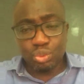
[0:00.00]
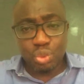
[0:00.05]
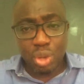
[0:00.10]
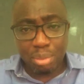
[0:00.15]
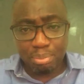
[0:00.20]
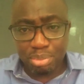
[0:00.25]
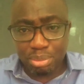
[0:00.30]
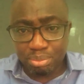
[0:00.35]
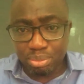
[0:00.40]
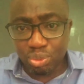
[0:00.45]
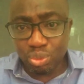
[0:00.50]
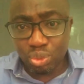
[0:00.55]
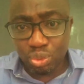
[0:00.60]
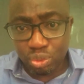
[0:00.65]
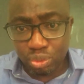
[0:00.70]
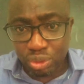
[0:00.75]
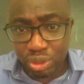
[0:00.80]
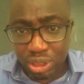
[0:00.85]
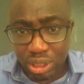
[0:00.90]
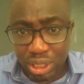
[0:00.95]
where people
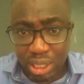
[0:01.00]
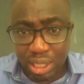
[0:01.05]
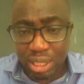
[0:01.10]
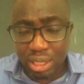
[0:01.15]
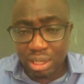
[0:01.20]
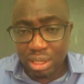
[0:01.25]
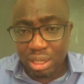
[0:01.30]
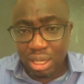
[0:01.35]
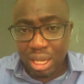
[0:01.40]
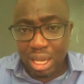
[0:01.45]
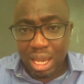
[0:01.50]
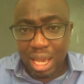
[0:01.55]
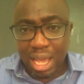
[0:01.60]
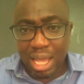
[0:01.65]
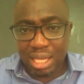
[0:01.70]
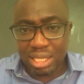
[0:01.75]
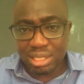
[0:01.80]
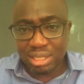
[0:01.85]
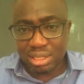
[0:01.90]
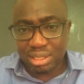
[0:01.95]
will say,
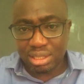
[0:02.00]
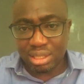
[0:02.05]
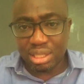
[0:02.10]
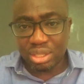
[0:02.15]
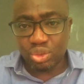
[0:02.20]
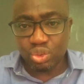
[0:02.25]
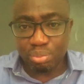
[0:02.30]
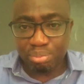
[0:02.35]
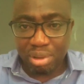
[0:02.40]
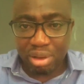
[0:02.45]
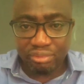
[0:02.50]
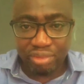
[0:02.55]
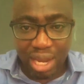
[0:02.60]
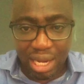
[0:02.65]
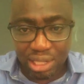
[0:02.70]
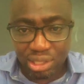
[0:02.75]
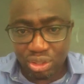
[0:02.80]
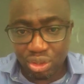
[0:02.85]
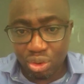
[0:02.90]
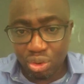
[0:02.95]
as the
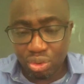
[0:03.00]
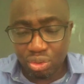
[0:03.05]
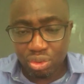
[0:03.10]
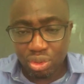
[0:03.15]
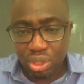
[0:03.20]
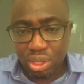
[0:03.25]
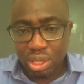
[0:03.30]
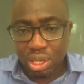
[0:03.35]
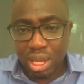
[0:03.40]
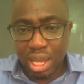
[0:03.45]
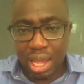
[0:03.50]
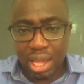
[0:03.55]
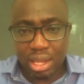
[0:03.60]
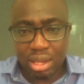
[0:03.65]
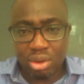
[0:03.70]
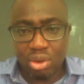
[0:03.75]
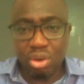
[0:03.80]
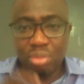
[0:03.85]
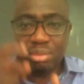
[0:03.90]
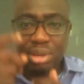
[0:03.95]
supervisor, I
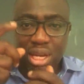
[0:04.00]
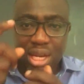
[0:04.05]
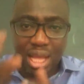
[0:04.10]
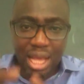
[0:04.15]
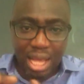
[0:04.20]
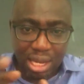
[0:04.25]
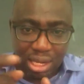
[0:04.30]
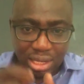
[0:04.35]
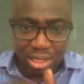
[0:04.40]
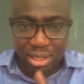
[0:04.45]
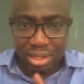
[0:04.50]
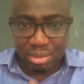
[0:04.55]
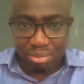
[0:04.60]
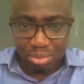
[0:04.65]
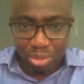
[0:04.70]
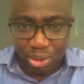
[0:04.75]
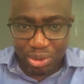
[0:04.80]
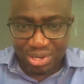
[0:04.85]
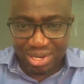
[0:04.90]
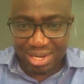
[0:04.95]
come in early in the
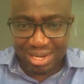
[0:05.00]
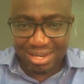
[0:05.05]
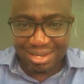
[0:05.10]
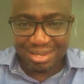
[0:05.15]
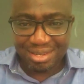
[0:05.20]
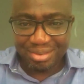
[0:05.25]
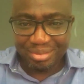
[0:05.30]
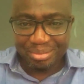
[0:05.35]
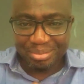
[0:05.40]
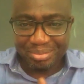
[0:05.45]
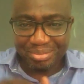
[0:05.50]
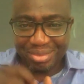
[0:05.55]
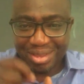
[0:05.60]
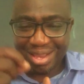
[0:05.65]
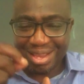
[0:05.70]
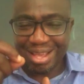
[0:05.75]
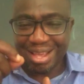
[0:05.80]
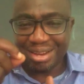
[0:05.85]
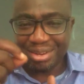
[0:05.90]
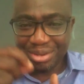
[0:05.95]
morning,
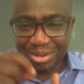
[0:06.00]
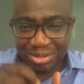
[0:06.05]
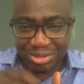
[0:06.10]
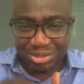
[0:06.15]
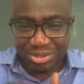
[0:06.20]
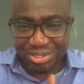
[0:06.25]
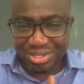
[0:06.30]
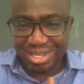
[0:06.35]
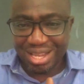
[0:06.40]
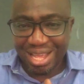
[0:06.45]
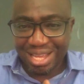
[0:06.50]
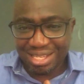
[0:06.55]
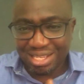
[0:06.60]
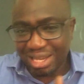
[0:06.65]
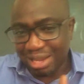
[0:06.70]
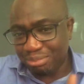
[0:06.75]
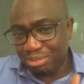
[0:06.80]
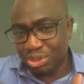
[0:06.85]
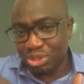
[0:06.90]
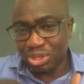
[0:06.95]
and not just
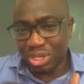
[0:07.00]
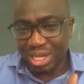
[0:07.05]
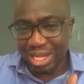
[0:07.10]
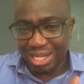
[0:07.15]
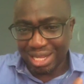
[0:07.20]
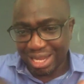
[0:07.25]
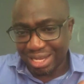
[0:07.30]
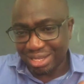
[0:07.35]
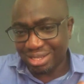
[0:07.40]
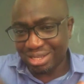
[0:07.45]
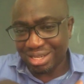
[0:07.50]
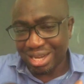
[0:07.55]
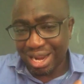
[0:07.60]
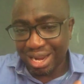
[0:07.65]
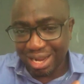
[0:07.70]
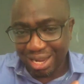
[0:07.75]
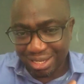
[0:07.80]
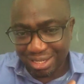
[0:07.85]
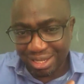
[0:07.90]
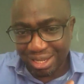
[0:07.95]
that, I make sure that I
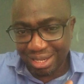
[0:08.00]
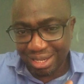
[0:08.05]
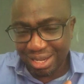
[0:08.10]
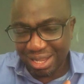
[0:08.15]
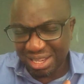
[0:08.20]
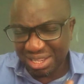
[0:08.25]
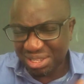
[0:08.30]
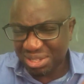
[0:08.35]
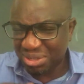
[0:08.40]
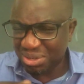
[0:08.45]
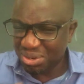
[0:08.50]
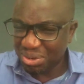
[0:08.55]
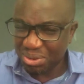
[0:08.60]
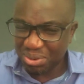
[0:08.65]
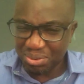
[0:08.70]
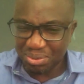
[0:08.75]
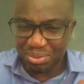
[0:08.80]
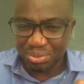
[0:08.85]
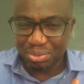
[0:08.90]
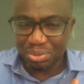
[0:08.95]
track attendance.
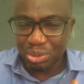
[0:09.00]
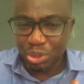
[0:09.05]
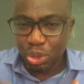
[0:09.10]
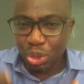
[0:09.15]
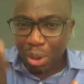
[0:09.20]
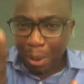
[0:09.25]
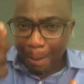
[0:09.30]
No,